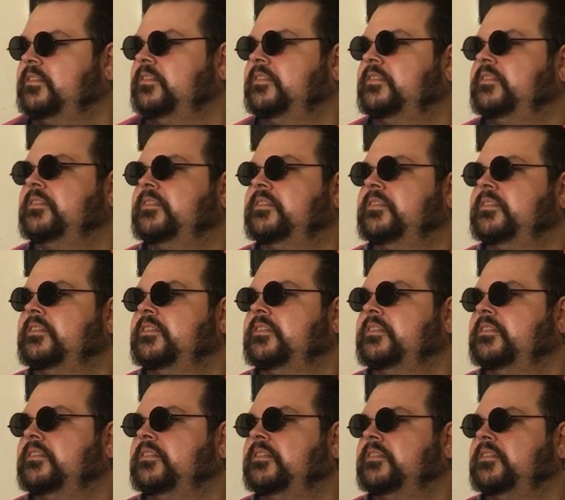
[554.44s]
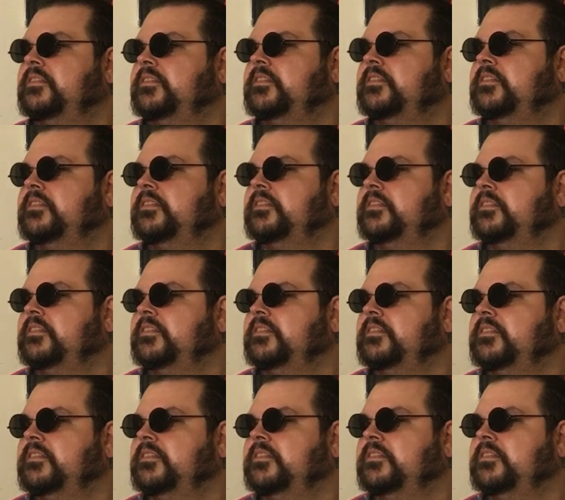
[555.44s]

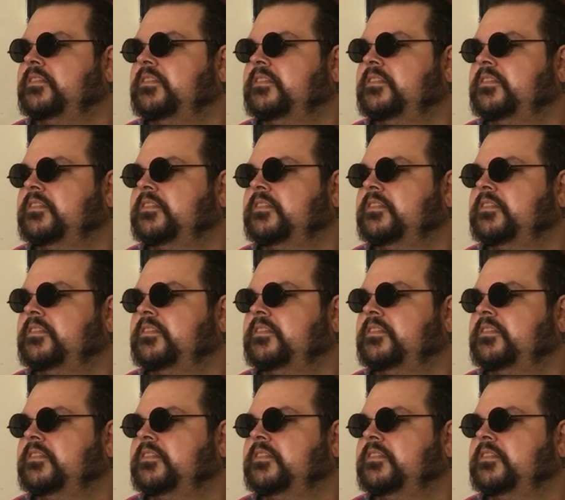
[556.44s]
(not speaking)